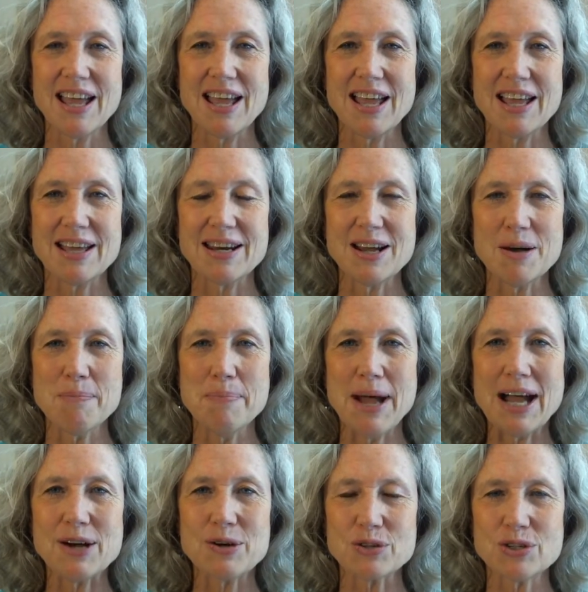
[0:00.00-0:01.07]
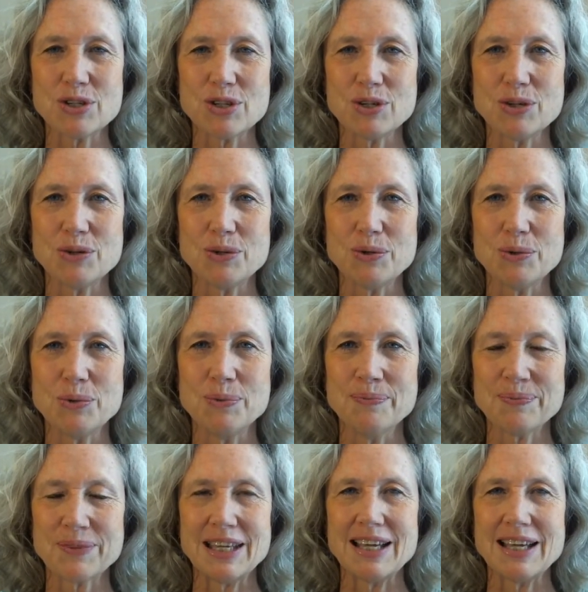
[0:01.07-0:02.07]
and about to